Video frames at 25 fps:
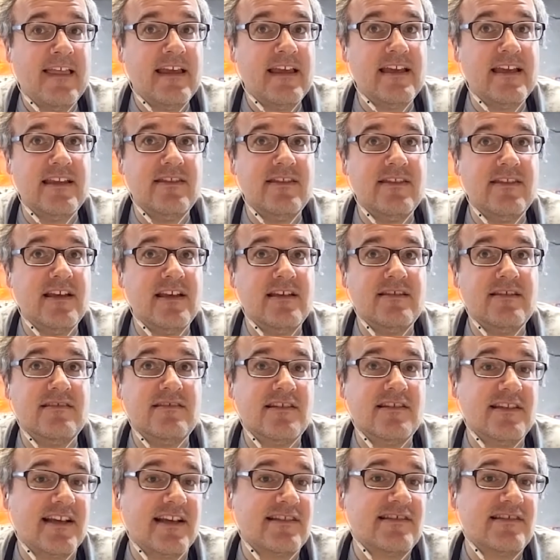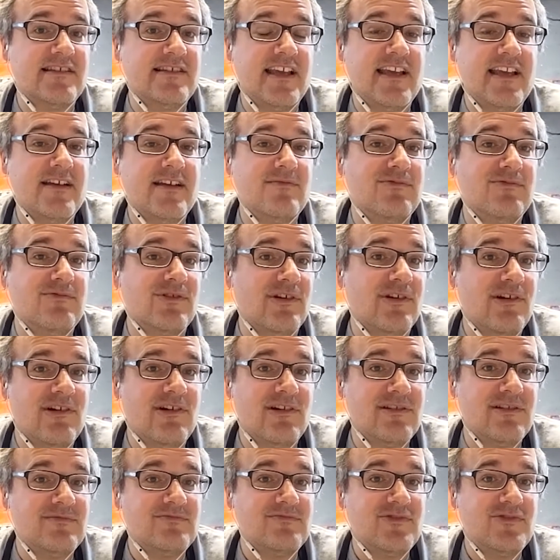and then the next day we're
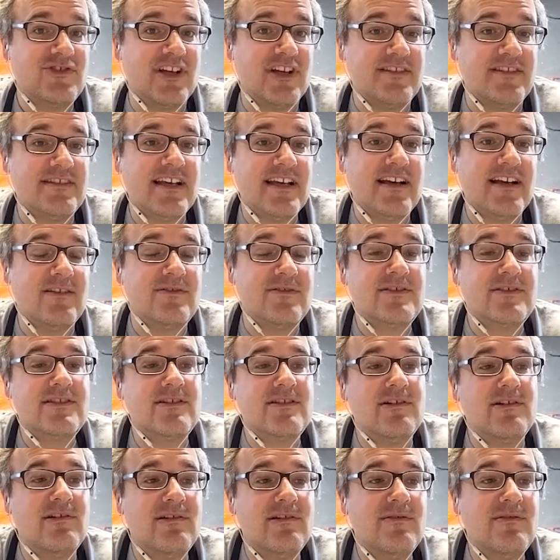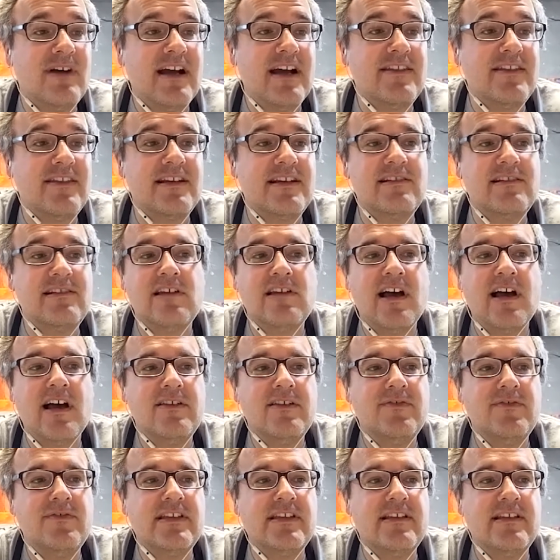all shut down so i think a lot
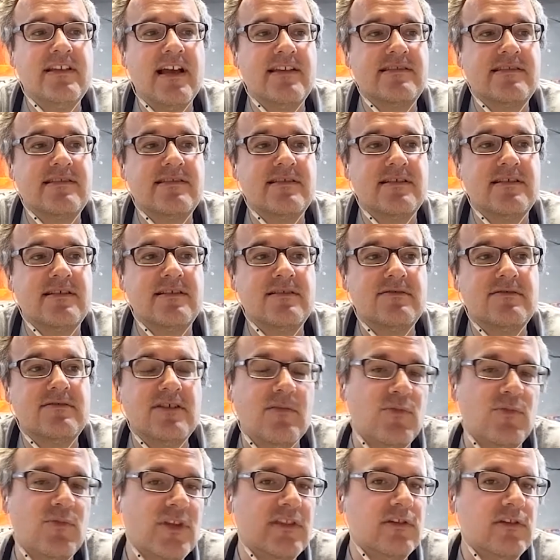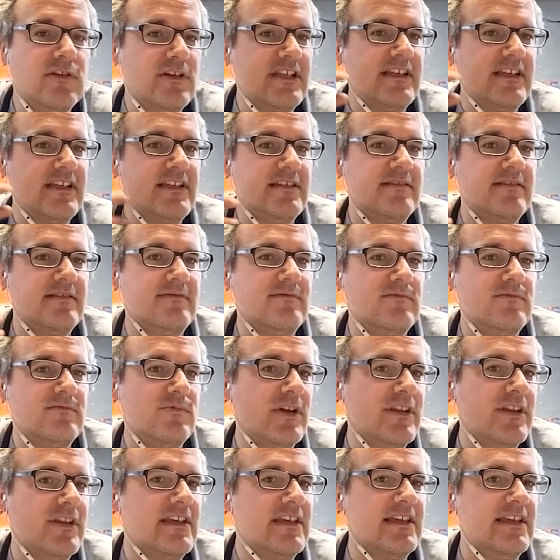of it has to come with looking
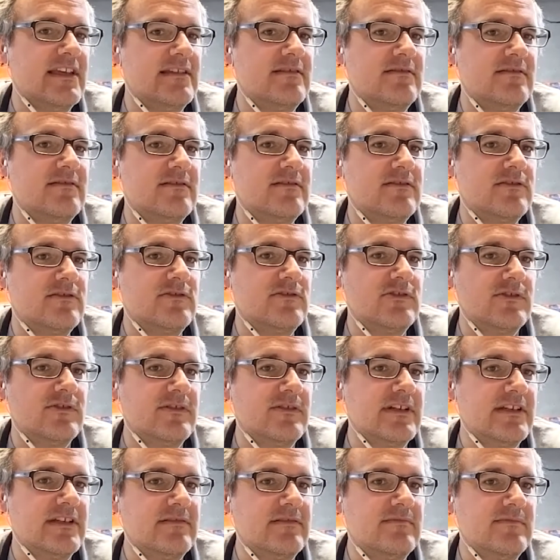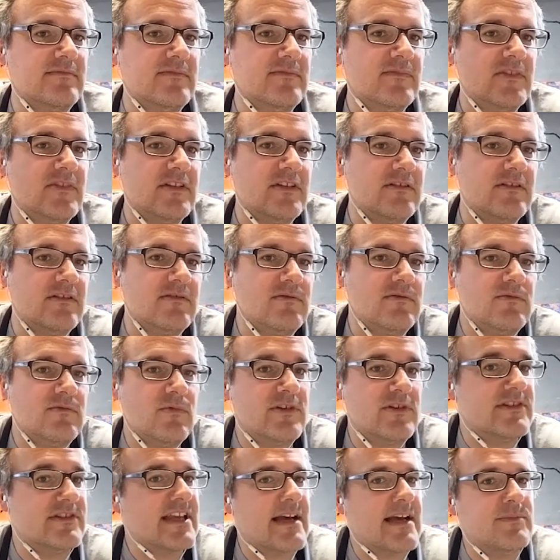within during you know
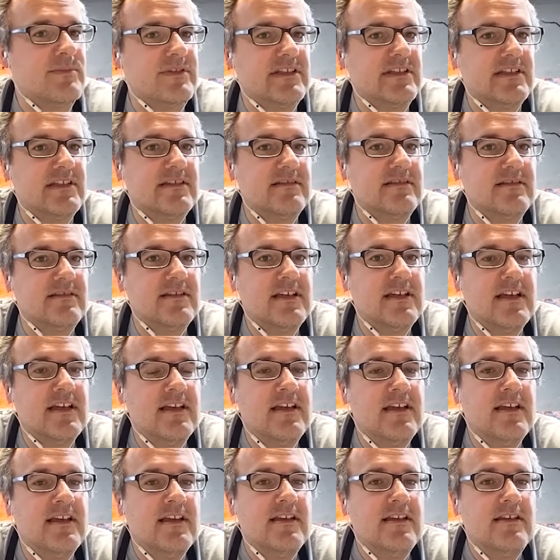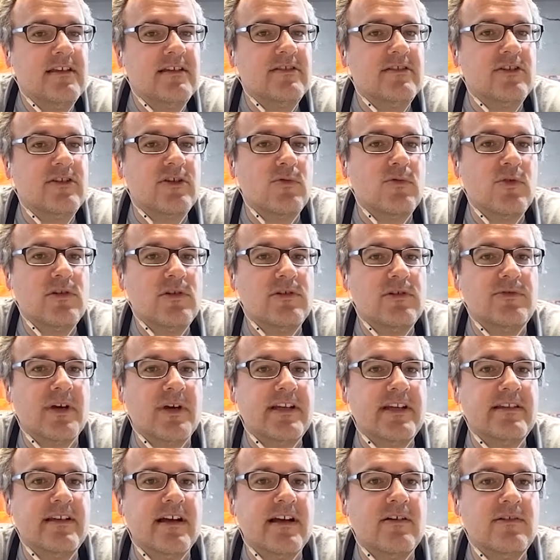what's happening in our world
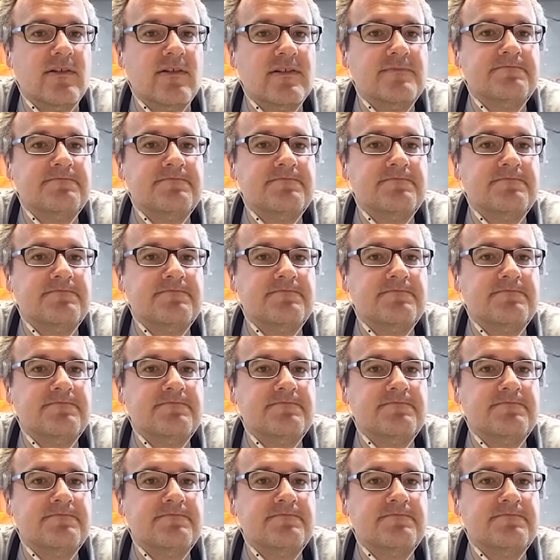right now